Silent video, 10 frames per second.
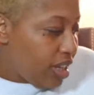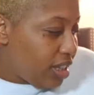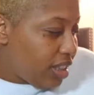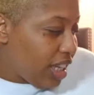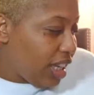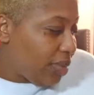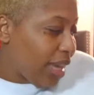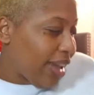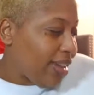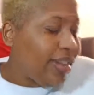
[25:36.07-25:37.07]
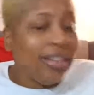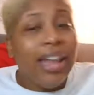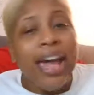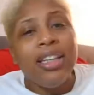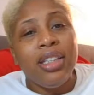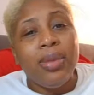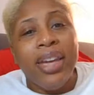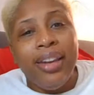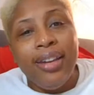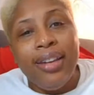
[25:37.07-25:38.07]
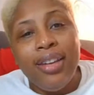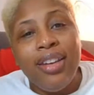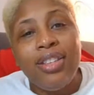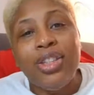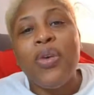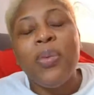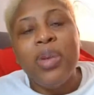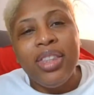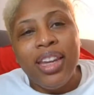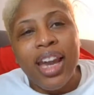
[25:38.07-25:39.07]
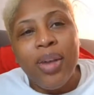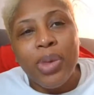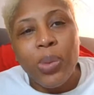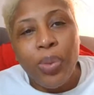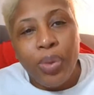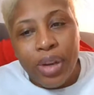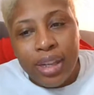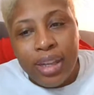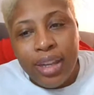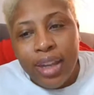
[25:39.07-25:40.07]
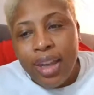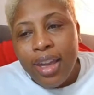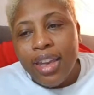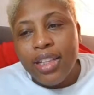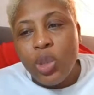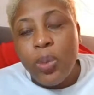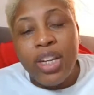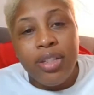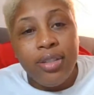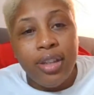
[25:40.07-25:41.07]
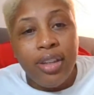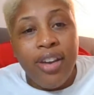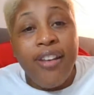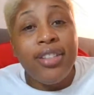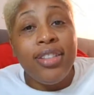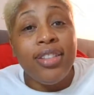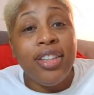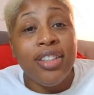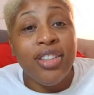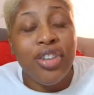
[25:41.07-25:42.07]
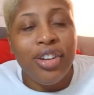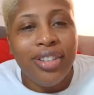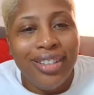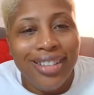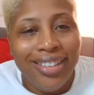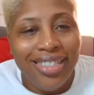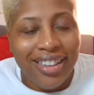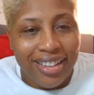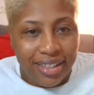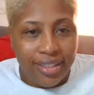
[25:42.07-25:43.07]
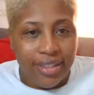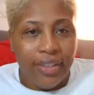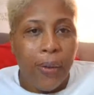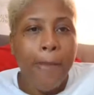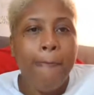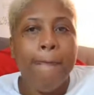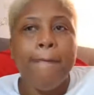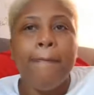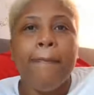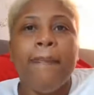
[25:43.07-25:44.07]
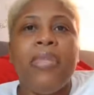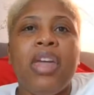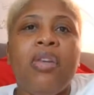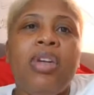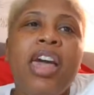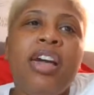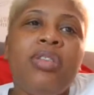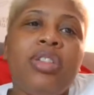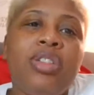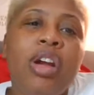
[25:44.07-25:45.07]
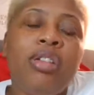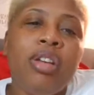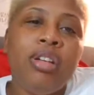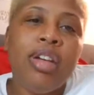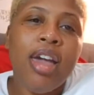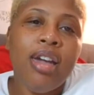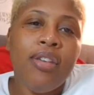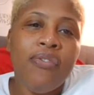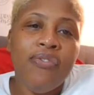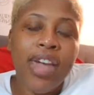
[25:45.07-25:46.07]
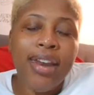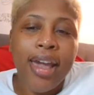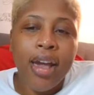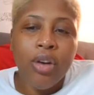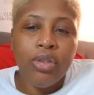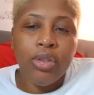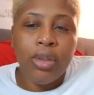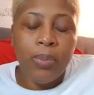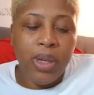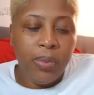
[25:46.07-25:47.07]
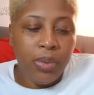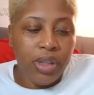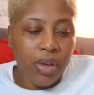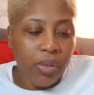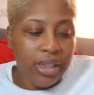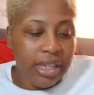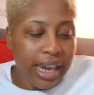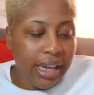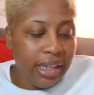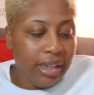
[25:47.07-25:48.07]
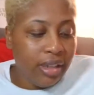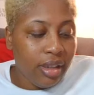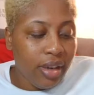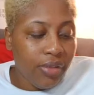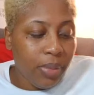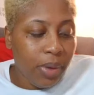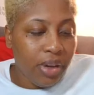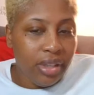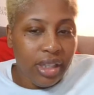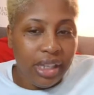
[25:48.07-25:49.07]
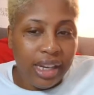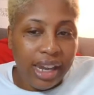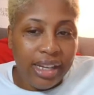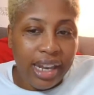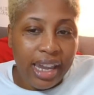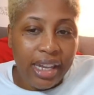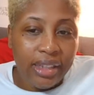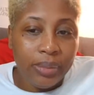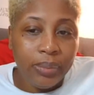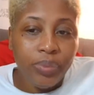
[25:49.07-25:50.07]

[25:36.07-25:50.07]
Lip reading: He seemed like he likes me. He told me that I was pretty. And especially narcissists are good at this. And we have to start learning how to vet out the people that we date. Every person that I date